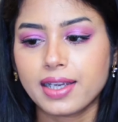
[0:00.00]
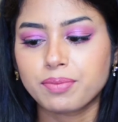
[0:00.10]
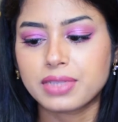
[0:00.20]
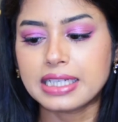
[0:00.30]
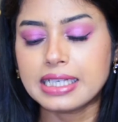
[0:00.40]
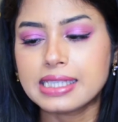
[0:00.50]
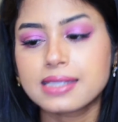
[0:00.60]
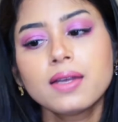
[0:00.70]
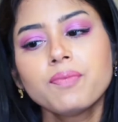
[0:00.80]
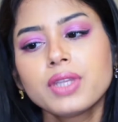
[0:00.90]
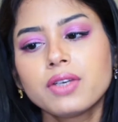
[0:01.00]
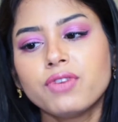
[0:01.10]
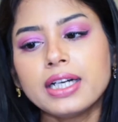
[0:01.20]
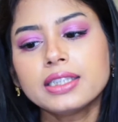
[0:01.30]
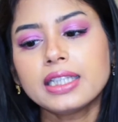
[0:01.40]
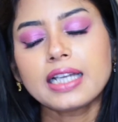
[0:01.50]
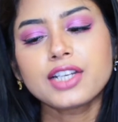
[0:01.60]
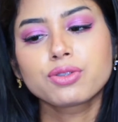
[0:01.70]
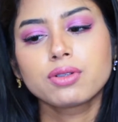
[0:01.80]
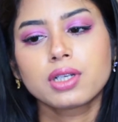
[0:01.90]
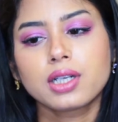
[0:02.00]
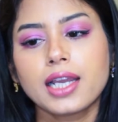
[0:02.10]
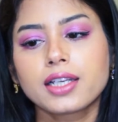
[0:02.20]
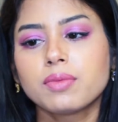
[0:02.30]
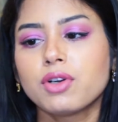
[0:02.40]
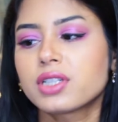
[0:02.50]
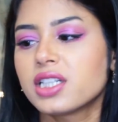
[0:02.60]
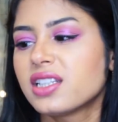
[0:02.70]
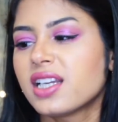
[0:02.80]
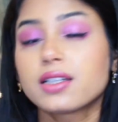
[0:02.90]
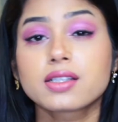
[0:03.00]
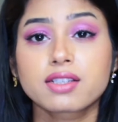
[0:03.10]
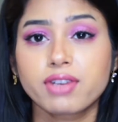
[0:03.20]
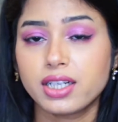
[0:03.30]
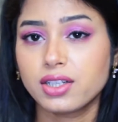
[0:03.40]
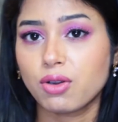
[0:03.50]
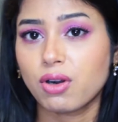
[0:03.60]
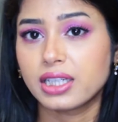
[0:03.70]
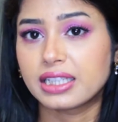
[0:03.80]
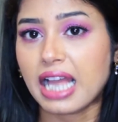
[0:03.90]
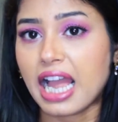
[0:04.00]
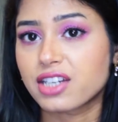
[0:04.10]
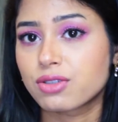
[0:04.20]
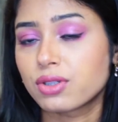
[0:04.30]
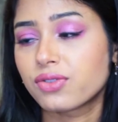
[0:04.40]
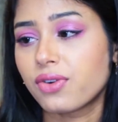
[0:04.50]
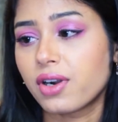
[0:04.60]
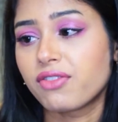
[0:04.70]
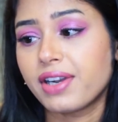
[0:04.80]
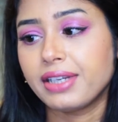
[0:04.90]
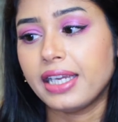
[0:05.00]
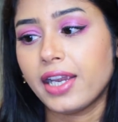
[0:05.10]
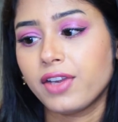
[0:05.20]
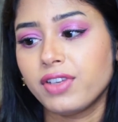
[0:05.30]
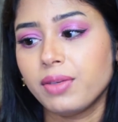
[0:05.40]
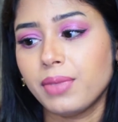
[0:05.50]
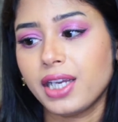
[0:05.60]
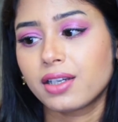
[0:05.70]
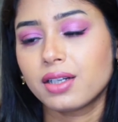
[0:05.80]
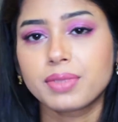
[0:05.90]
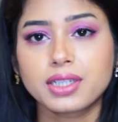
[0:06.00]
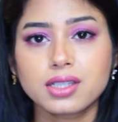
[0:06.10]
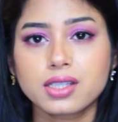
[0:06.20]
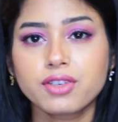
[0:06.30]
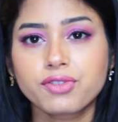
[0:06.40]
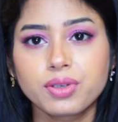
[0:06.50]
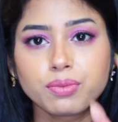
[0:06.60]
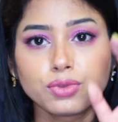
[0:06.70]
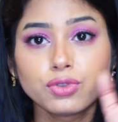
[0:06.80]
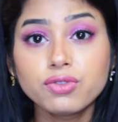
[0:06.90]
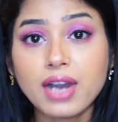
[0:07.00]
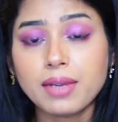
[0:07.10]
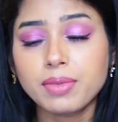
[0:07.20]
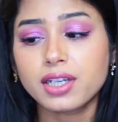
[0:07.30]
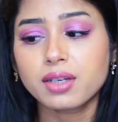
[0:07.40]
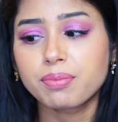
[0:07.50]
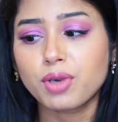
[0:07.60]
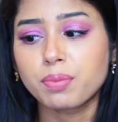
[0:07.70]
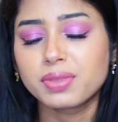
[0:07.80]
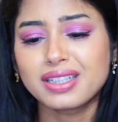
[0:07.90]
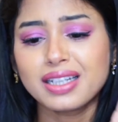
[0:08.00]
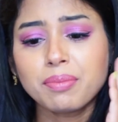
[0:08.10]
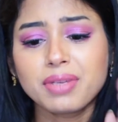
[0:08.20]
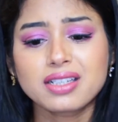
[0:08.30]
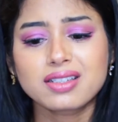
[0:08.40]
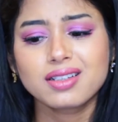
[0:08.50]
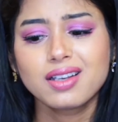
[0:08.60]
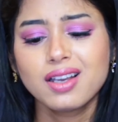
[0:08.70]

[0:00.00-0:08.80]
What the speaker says: empties. One thing I do not like about it, that it's really not that good for very heavy makeup. It doesn't remove eye makeup properly, but